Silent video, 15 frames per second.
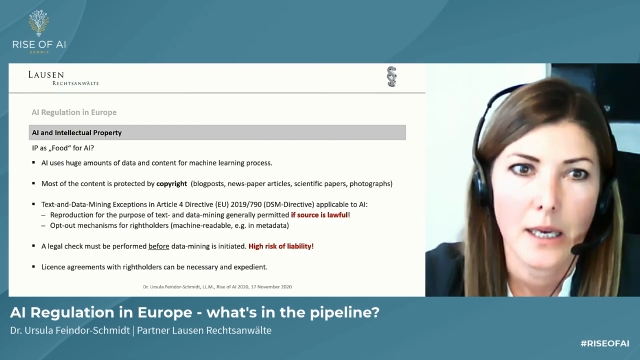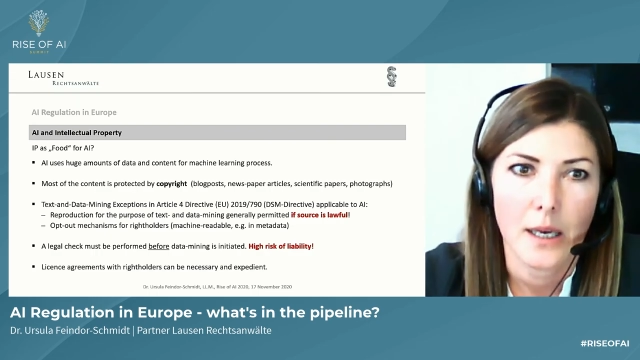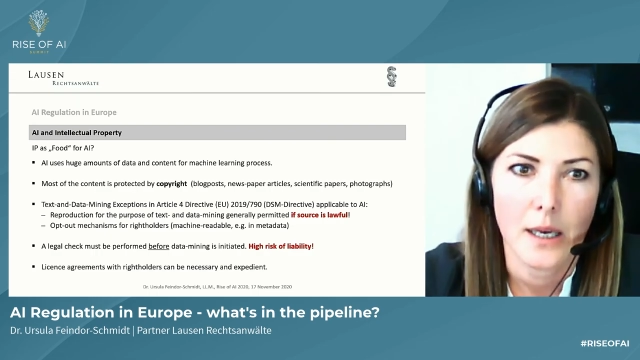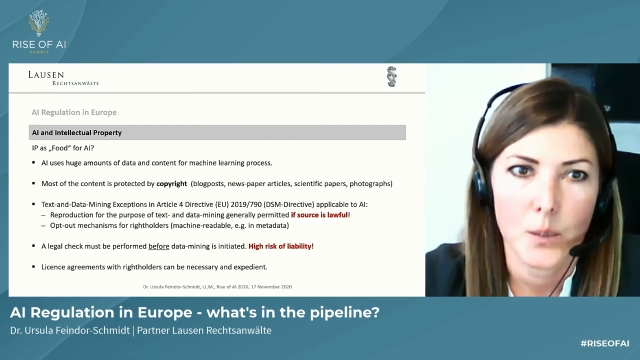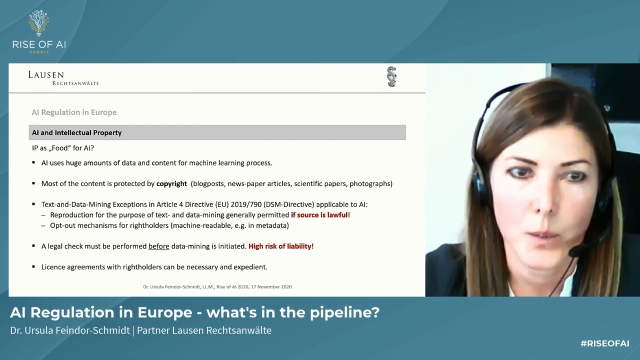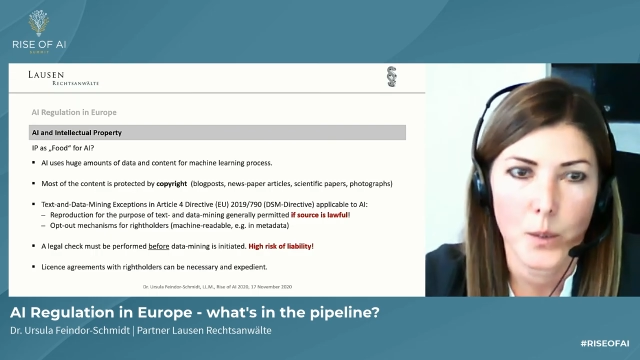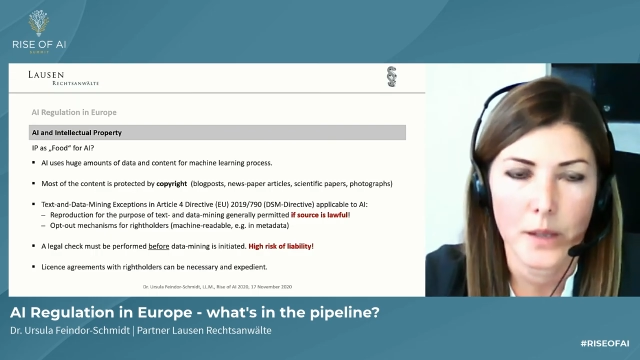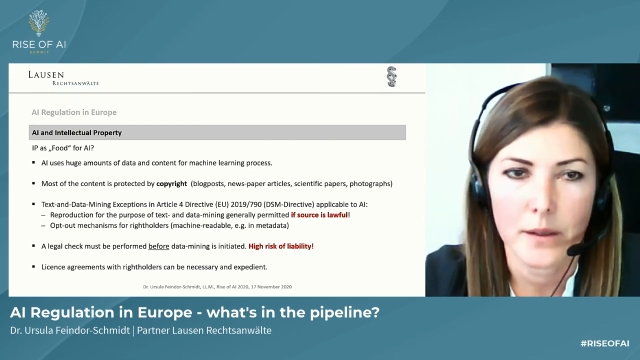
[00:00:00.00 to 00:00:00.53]

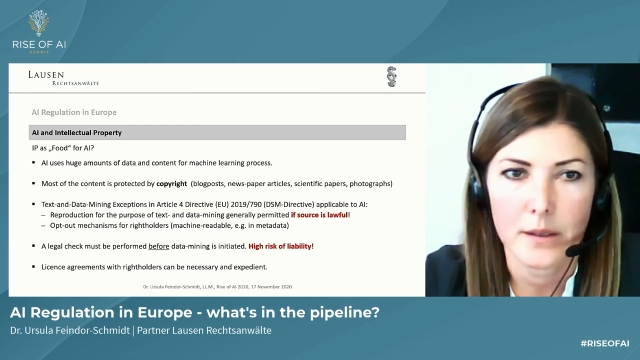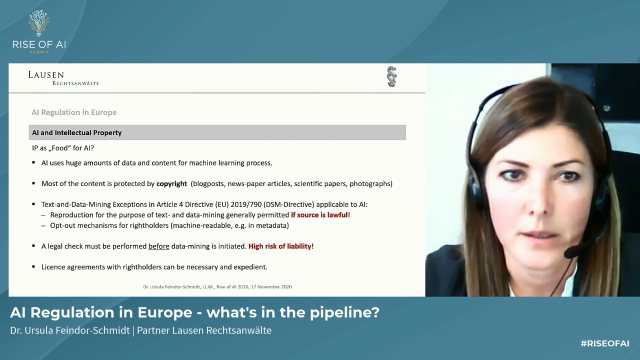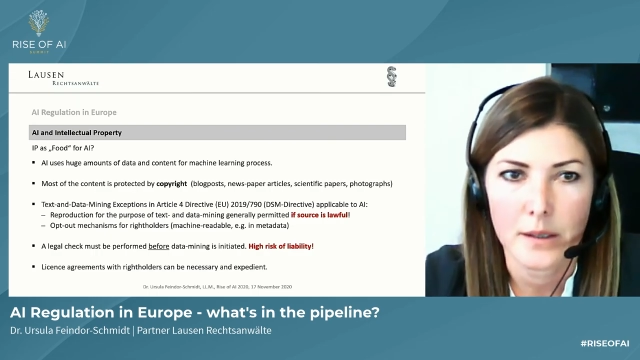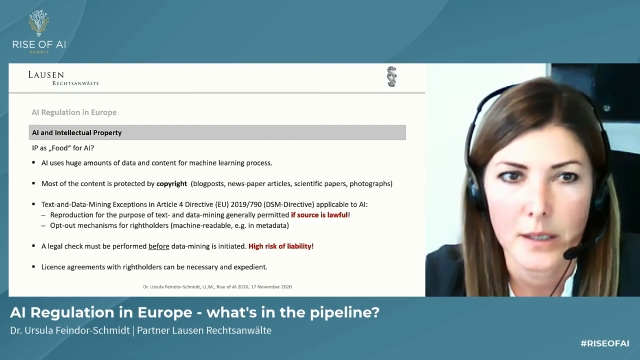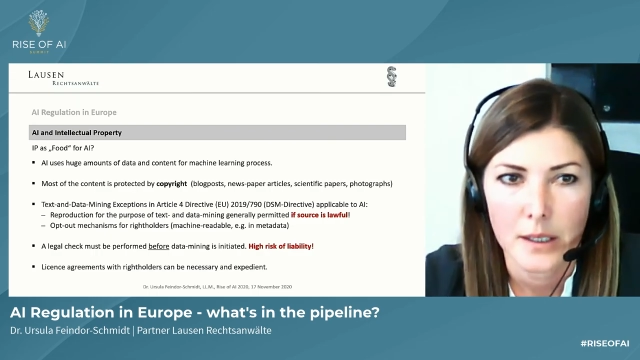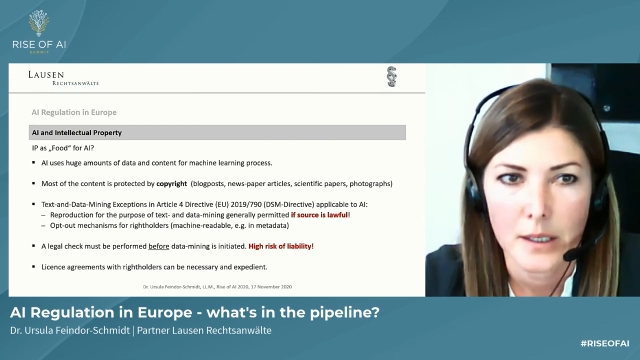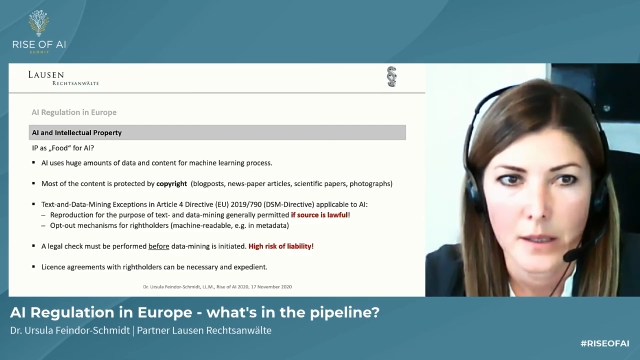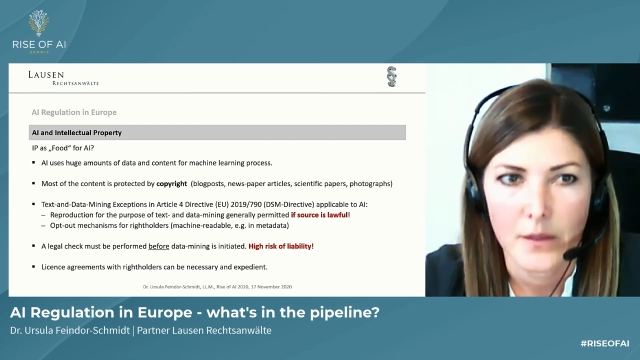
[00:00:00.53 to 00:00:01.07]
and whether
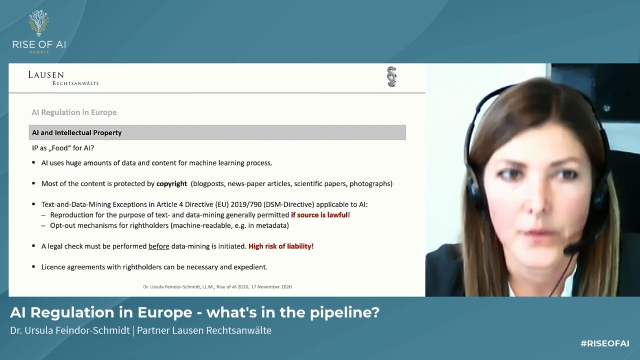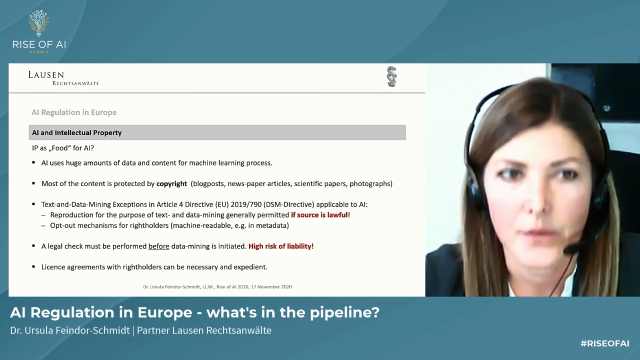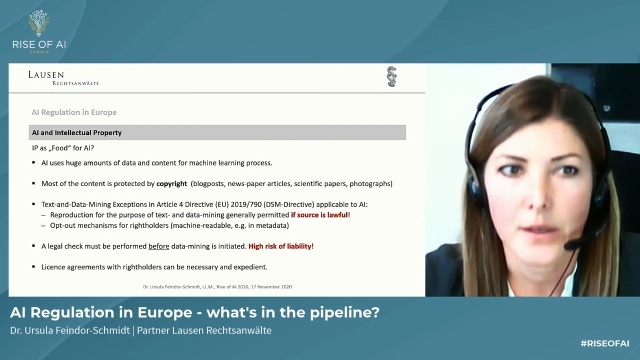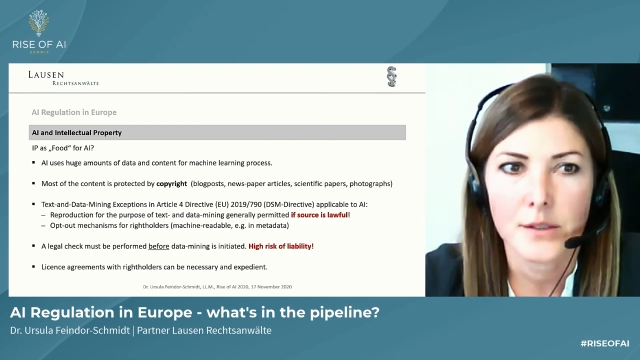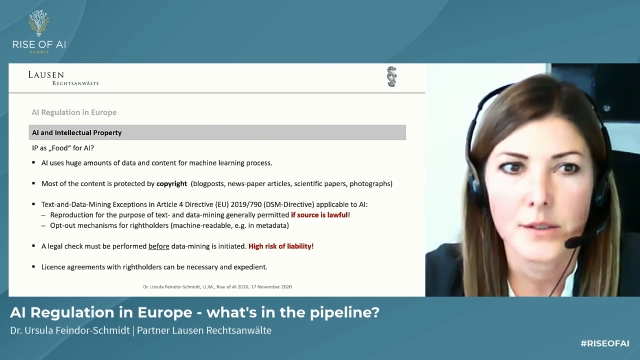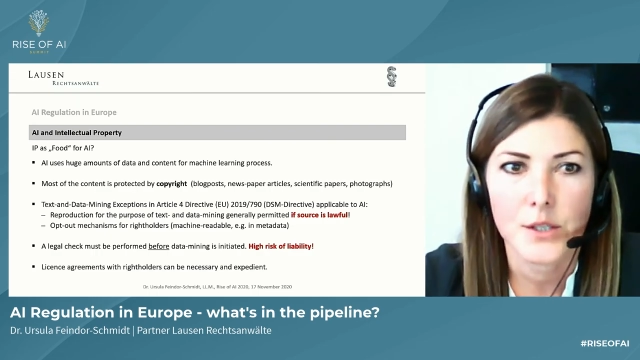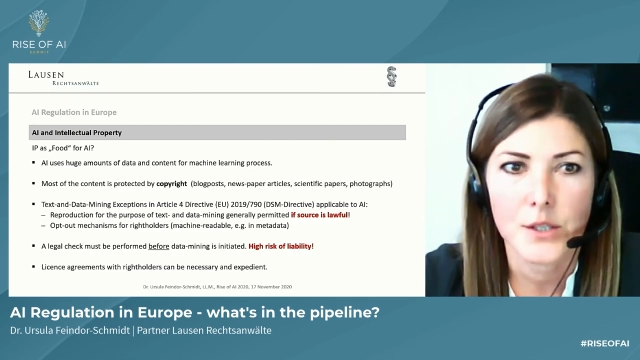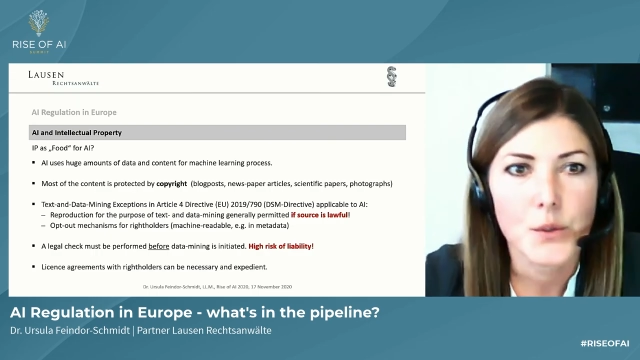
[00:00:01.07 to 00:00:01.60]
the
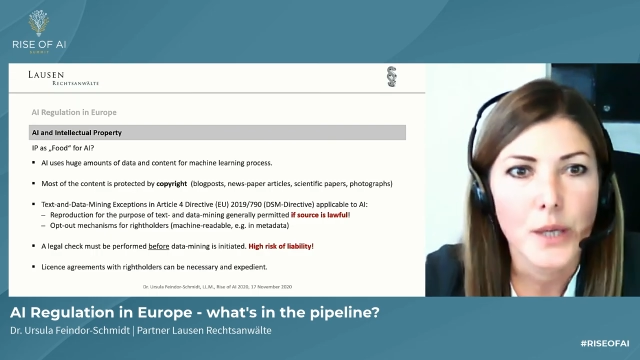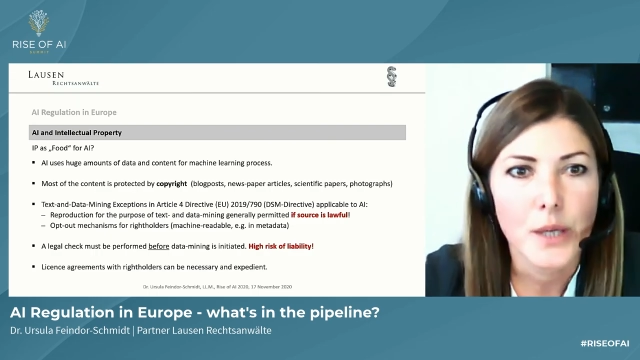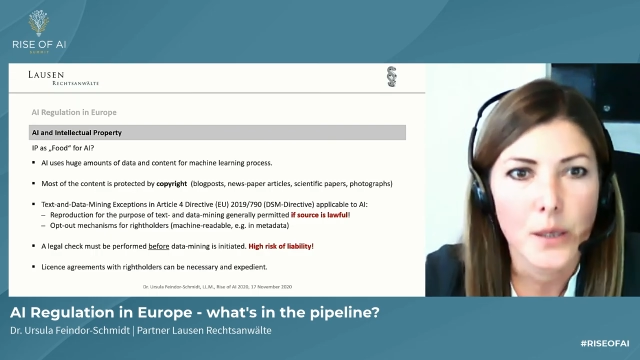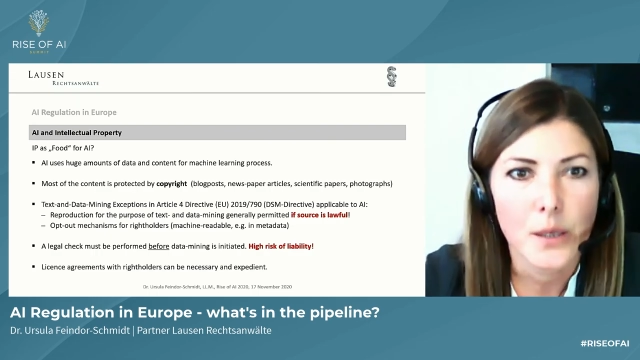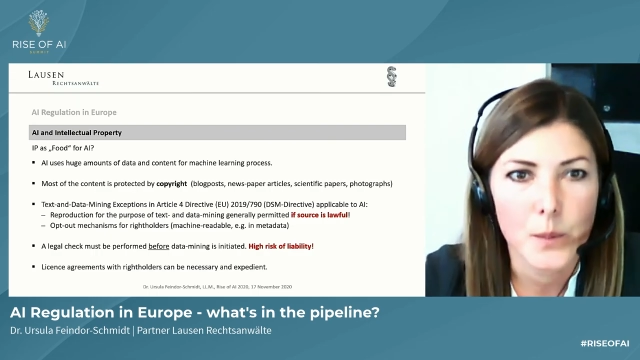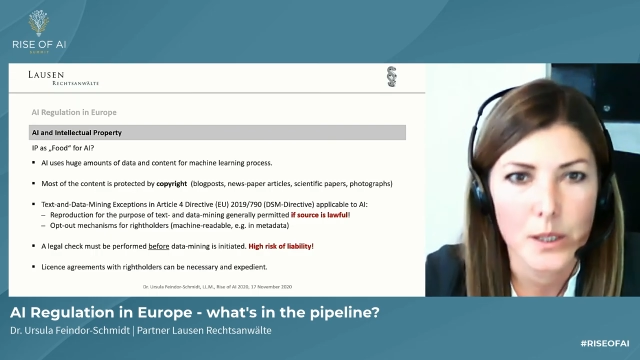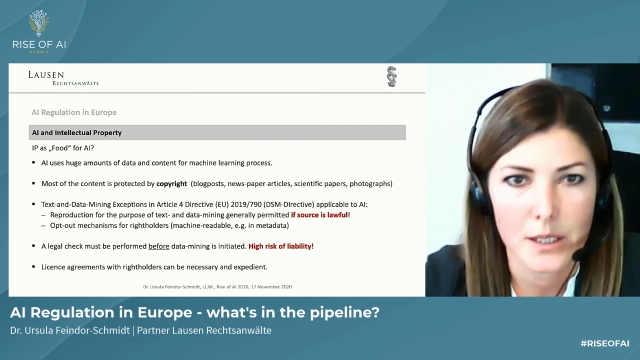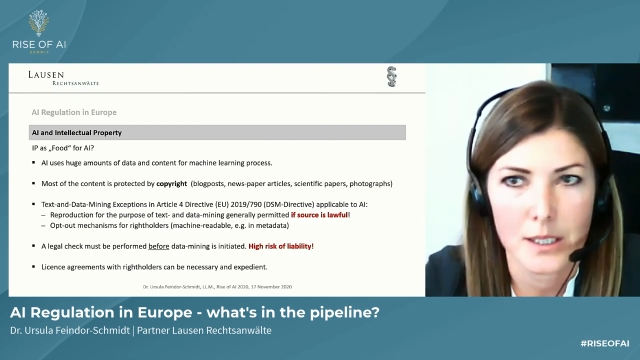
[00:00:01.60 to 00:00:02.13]
things you're
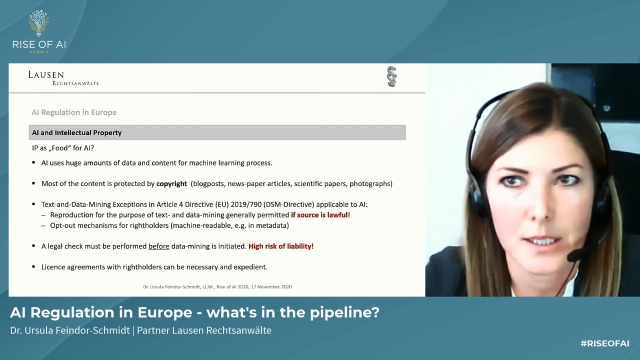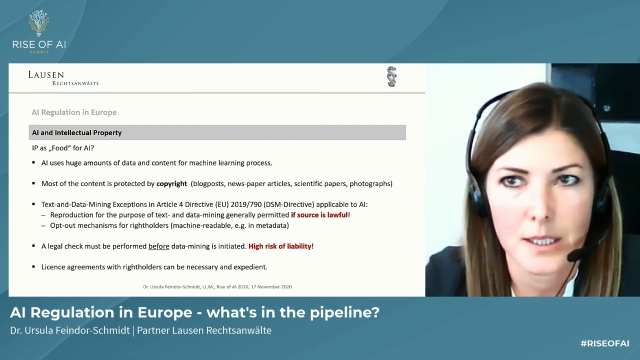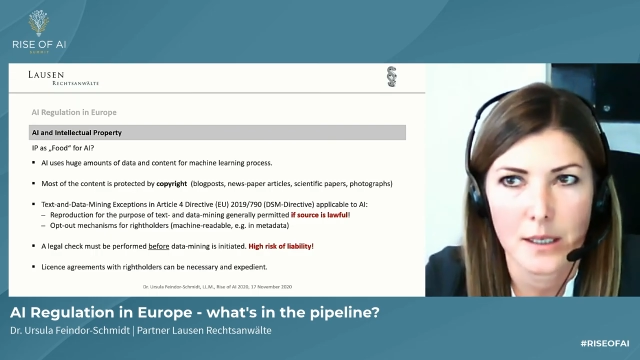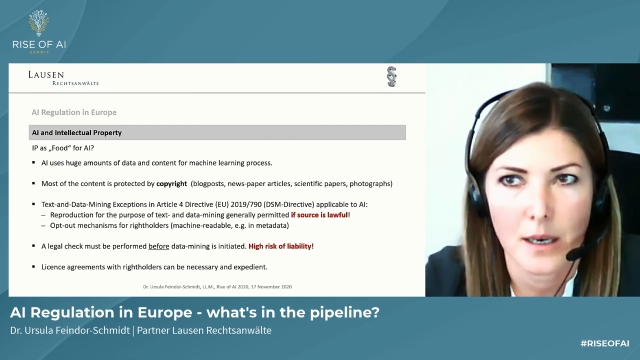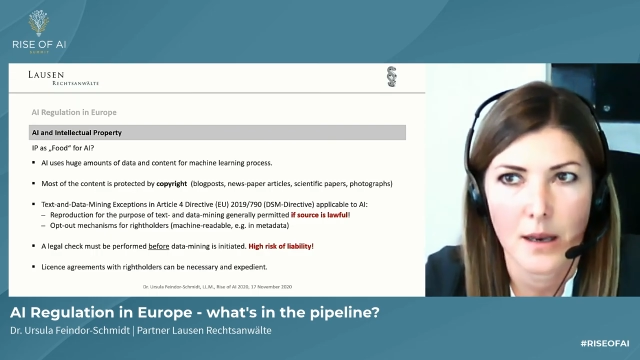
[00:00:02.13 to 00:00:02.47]
doing with it,